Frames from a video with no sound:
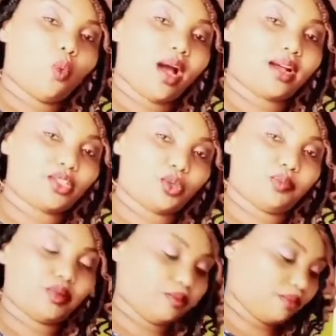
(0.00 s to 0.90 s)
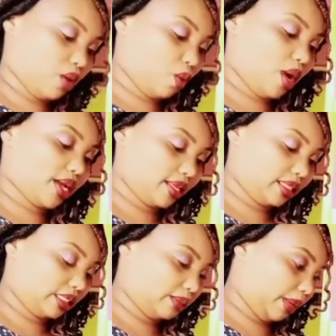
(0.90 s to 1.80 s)
worktop, my
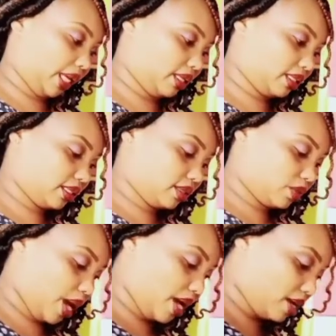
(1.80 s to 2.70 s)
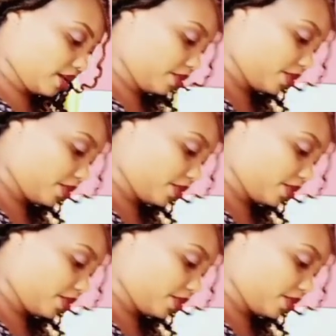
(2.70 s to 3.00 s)
working space, right?